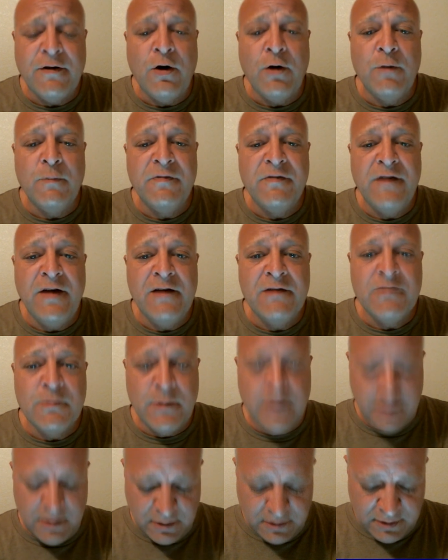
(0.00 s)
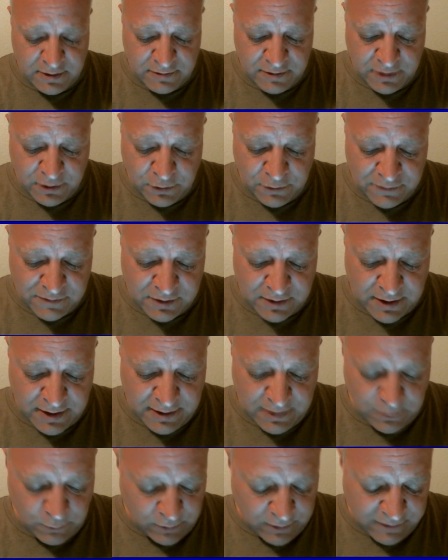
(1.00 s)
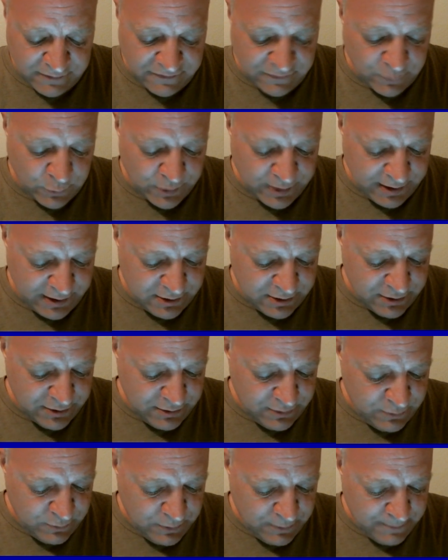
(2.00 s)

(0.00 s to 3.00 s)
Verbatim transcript: home favorite with an under and over line of 142.